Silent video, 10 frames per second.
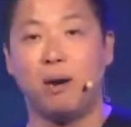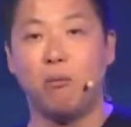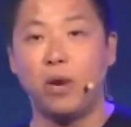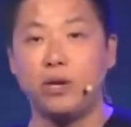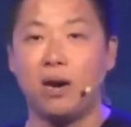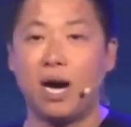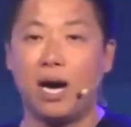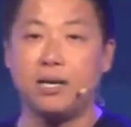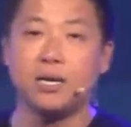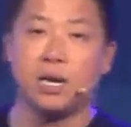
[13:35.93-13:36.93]
But when you are
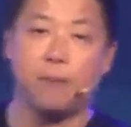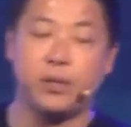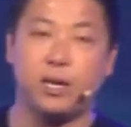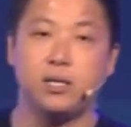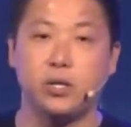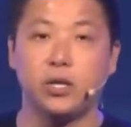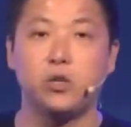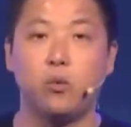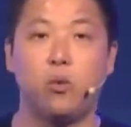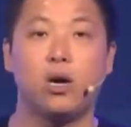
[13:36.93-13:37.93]
undercapitalized, you're
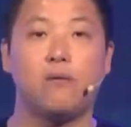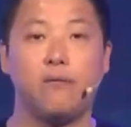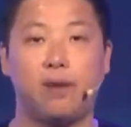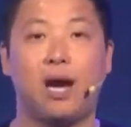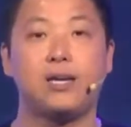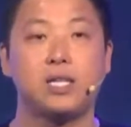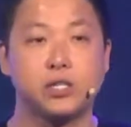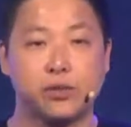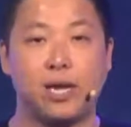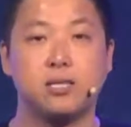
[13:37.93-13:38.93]
going to work
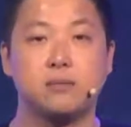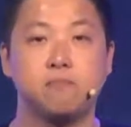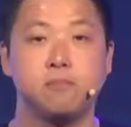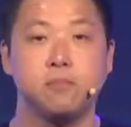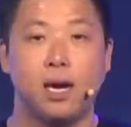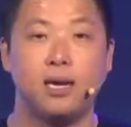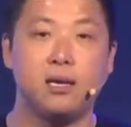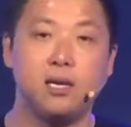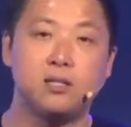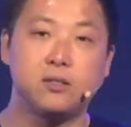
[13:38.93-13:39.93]
under stress, and
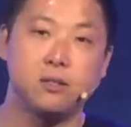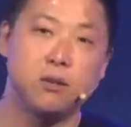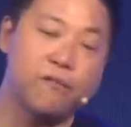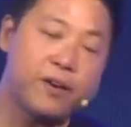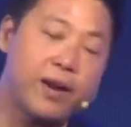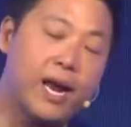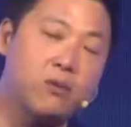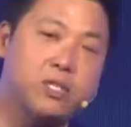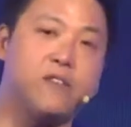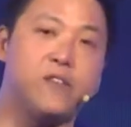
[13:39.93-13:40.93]
then it's not very
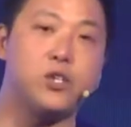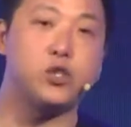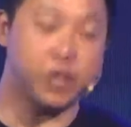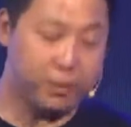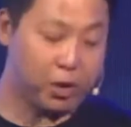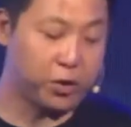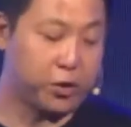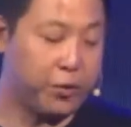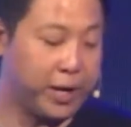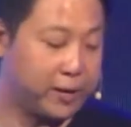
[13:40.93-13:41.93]
healthy for you to keep on
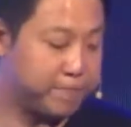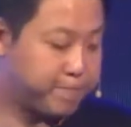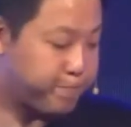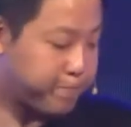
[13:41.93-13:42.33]
growing.